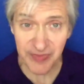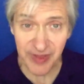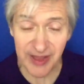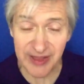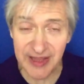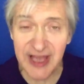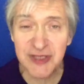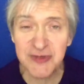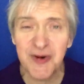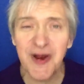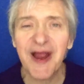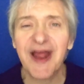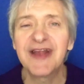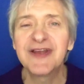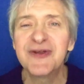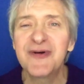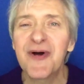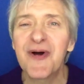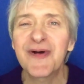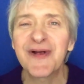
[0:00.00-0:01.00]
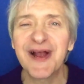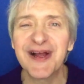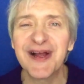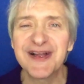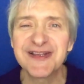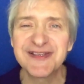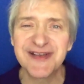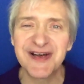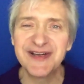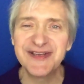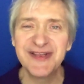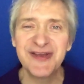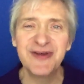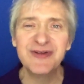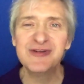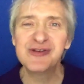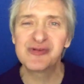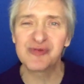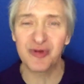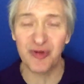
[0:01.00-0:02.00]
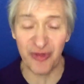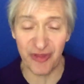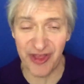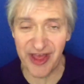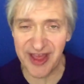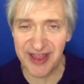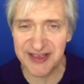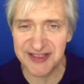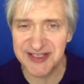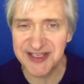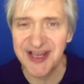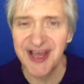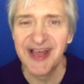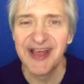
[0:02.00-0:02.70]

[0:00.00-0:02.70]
And that's why I do all kinds of unusual things.